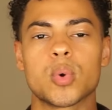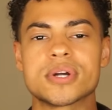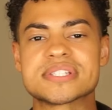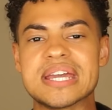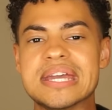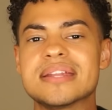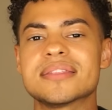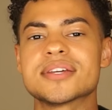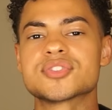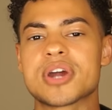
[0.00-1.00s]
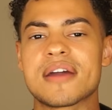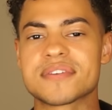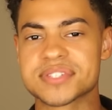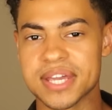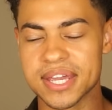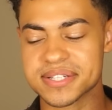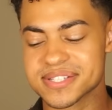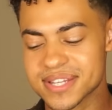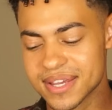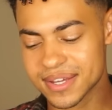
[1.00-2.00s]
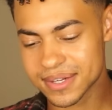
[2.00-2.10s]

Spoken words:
where it's in the driver's hands.